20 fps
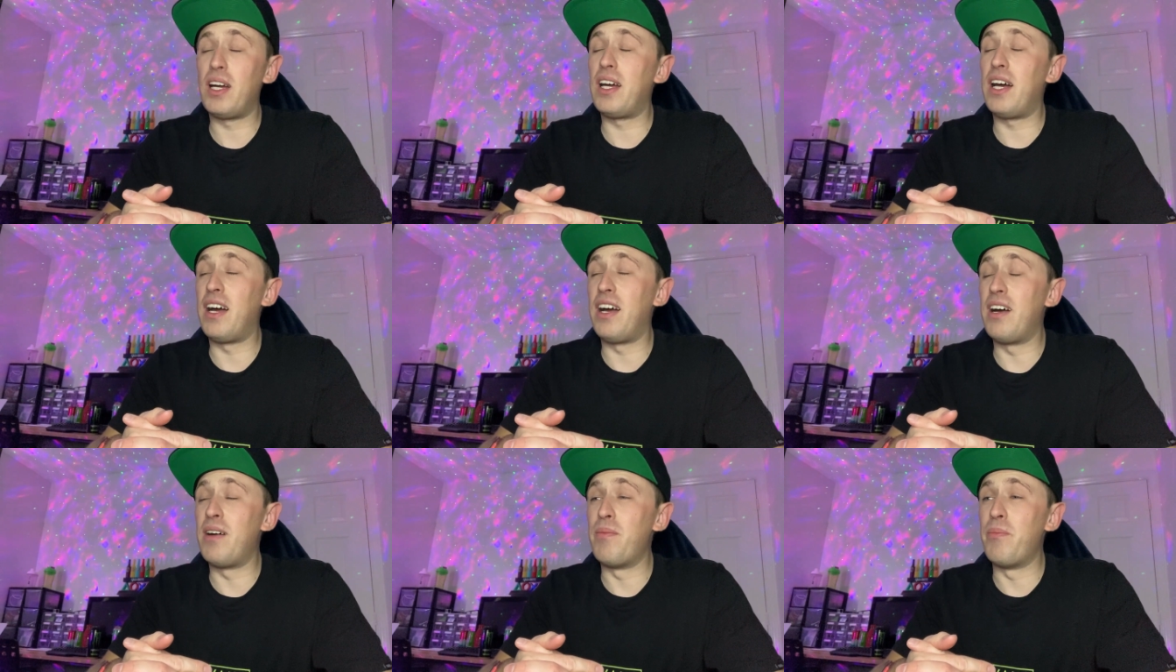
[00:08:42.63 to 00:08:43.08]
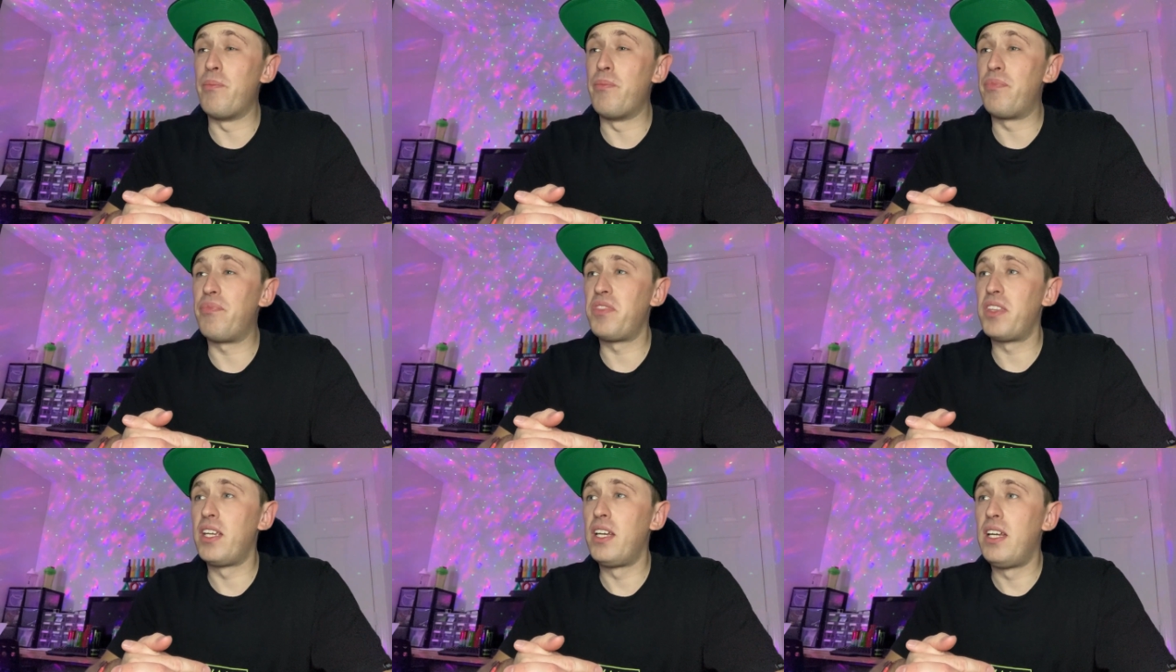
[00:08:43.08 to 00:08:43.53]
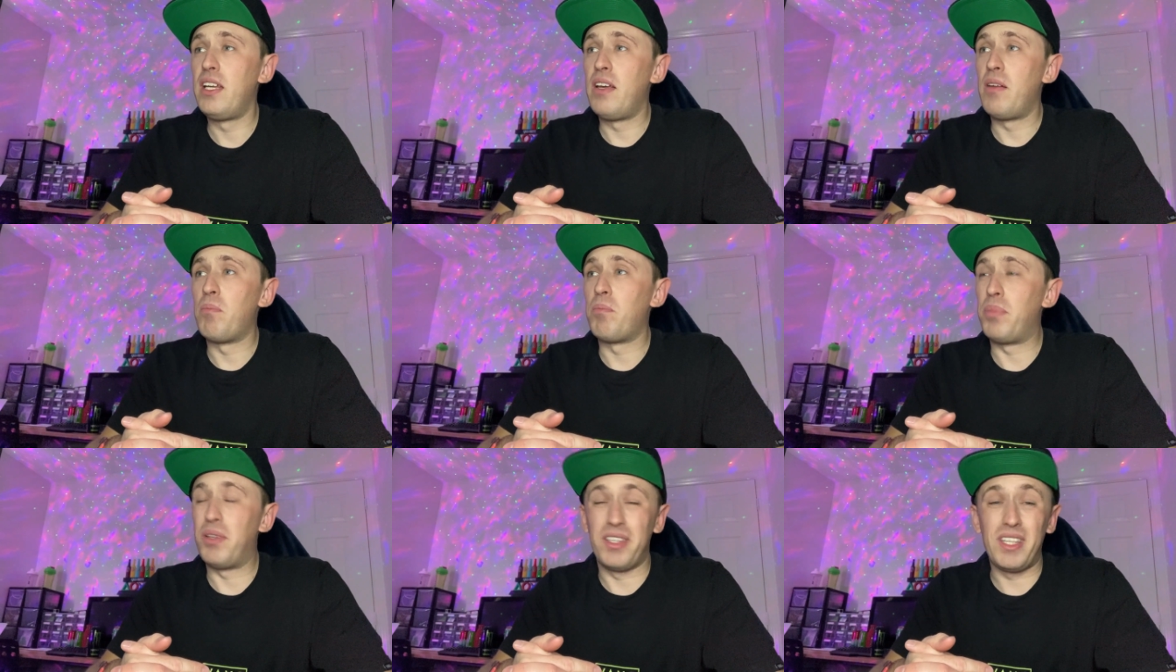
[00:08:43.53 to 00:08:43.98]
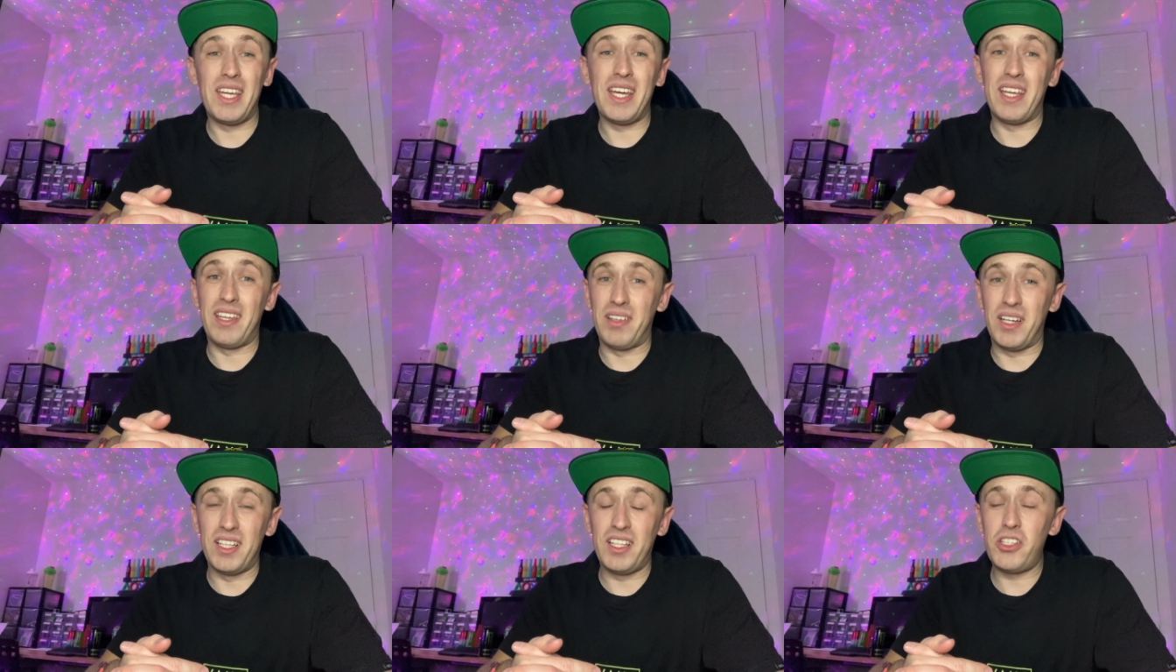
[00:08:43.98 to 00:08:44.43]
Um, but
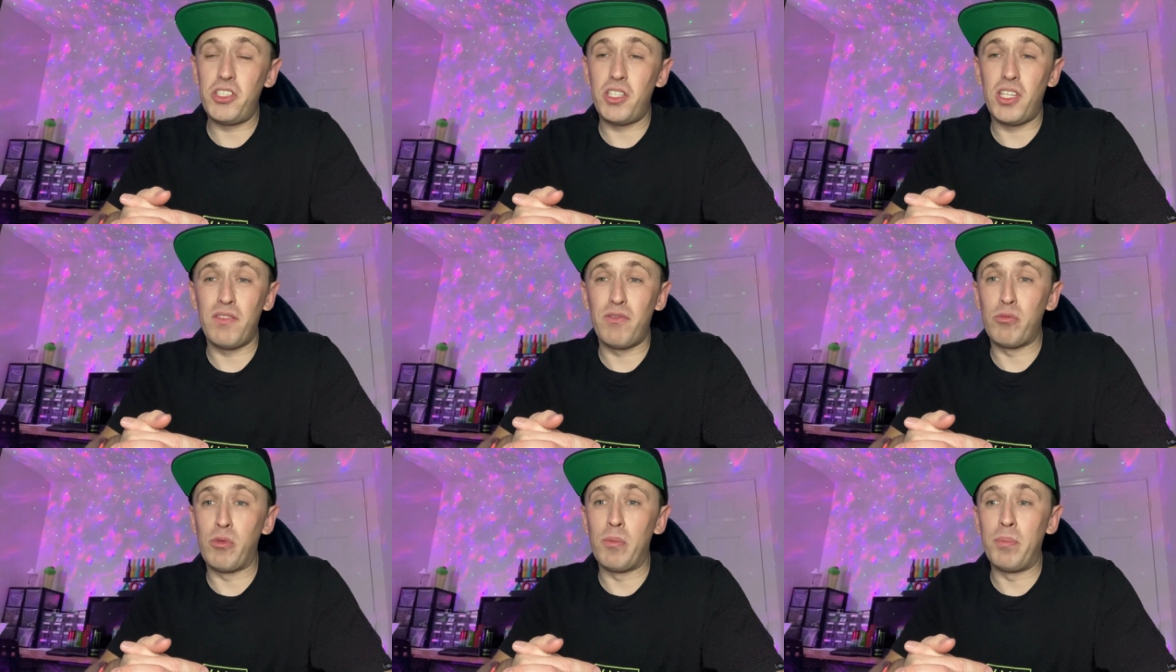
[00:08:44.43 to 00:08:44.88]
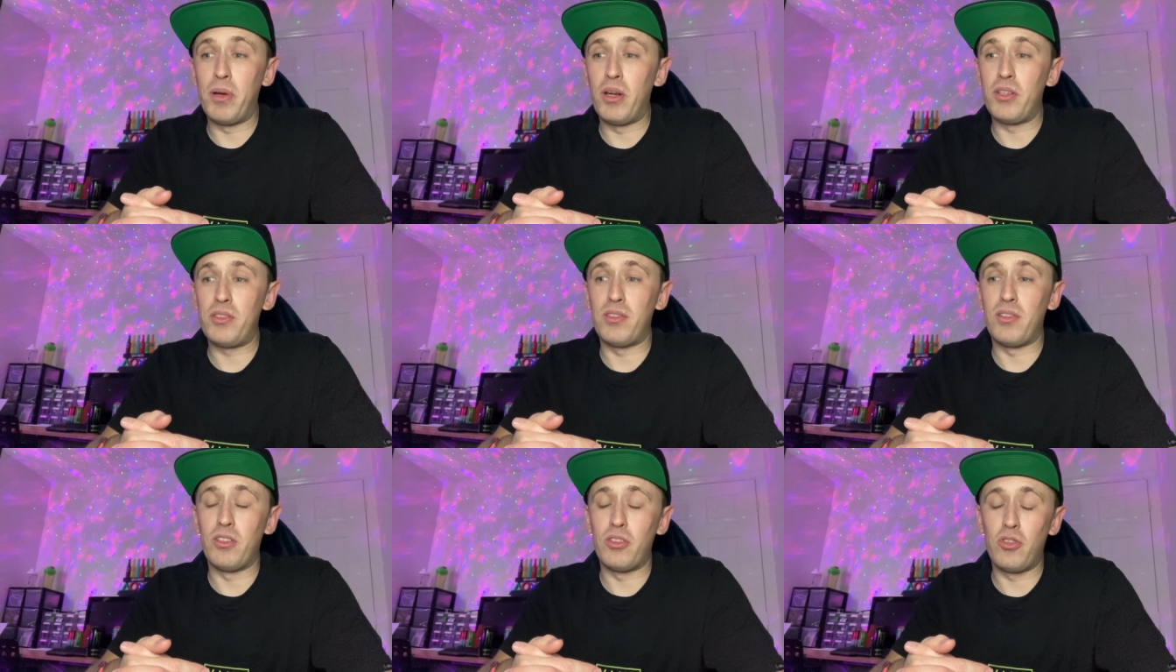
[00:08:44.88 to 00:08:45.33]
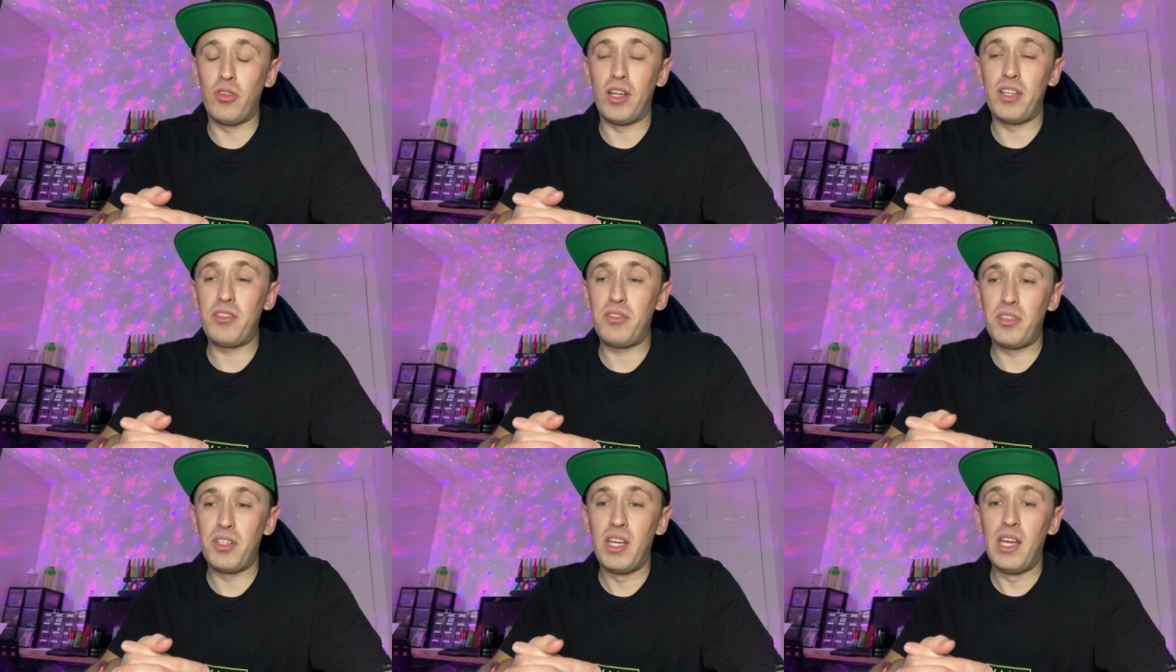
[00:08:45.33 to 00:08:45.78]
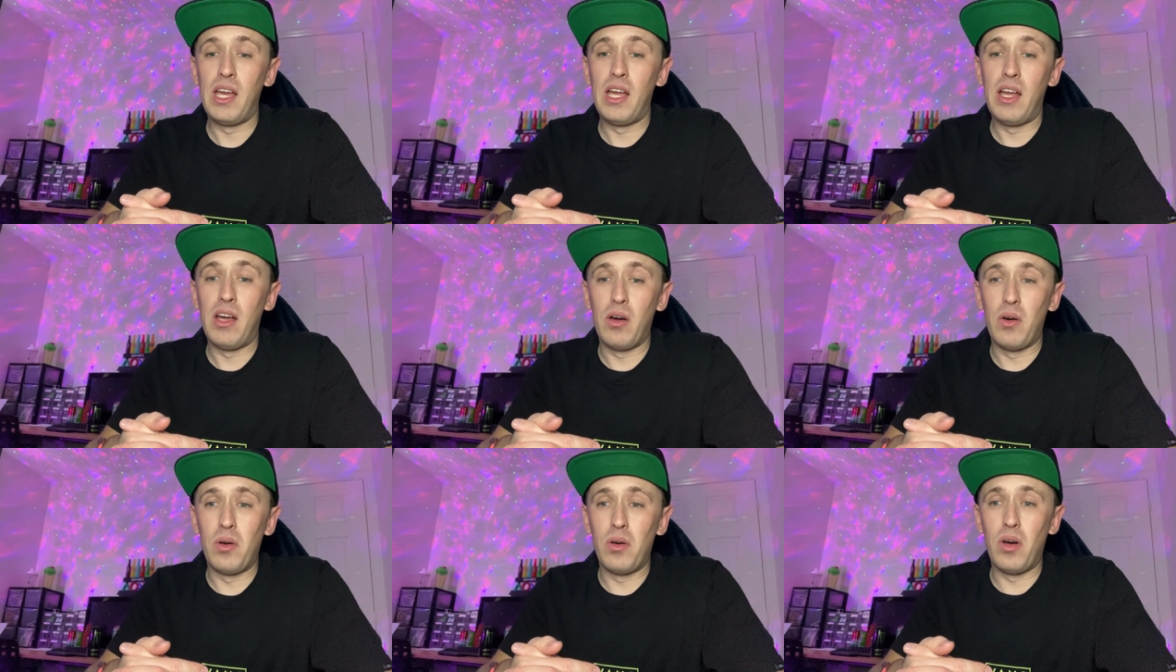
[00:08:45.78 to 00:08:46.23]
yeah, unless I give you my personal address,
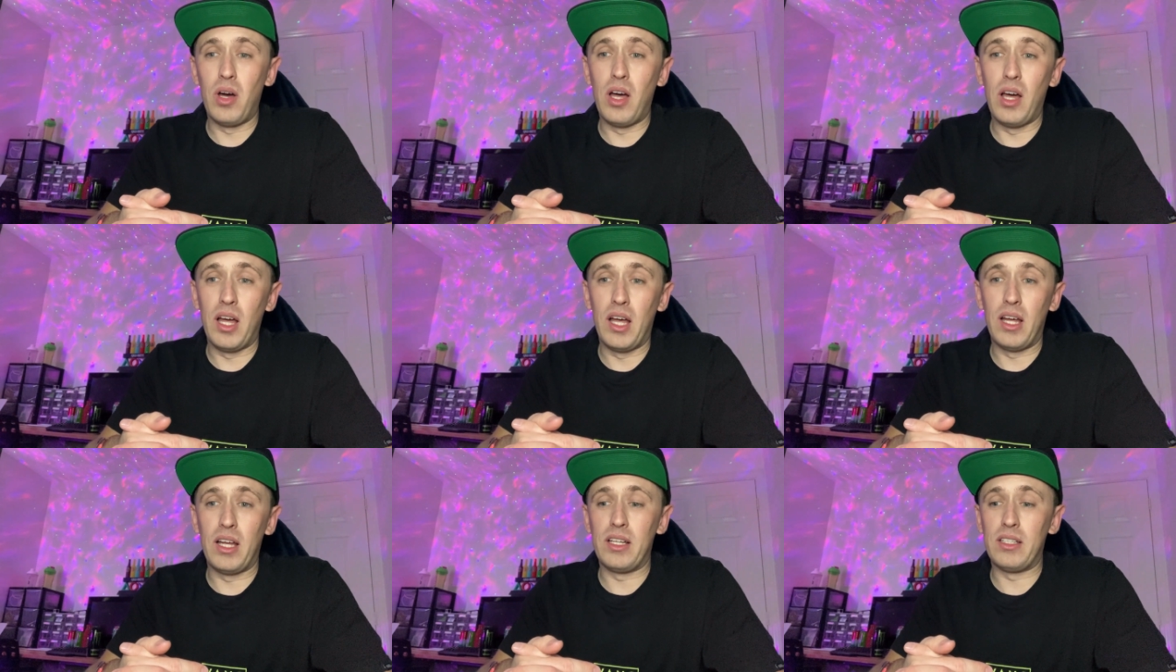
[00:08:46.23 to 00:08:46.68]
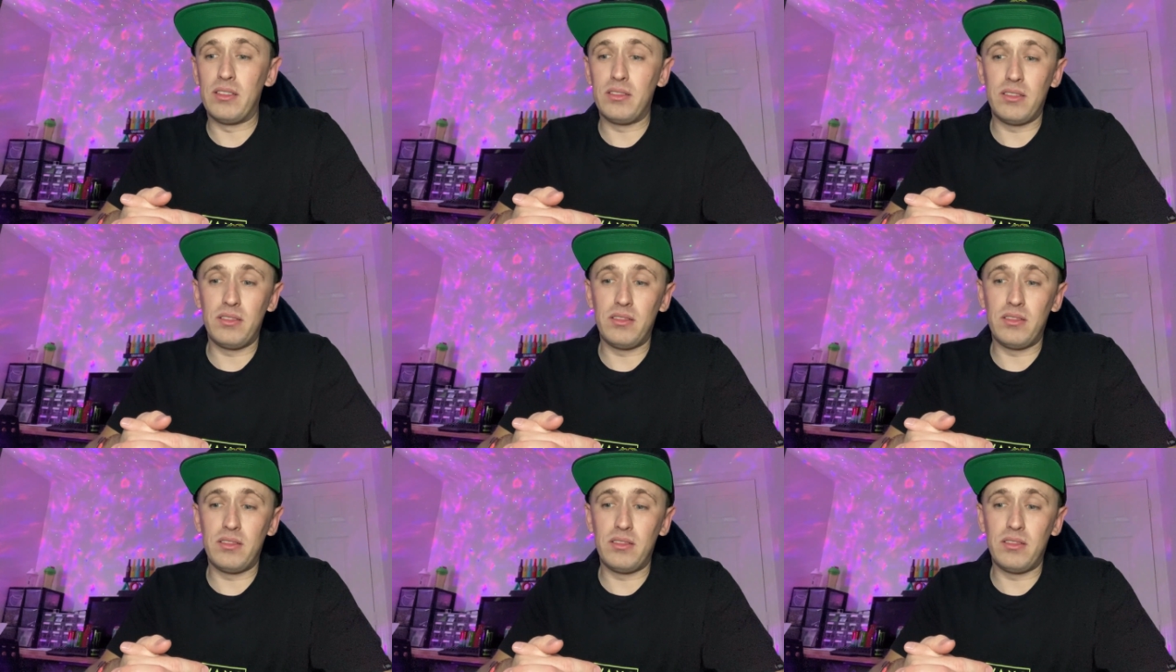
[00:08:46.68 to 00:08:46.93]
uh,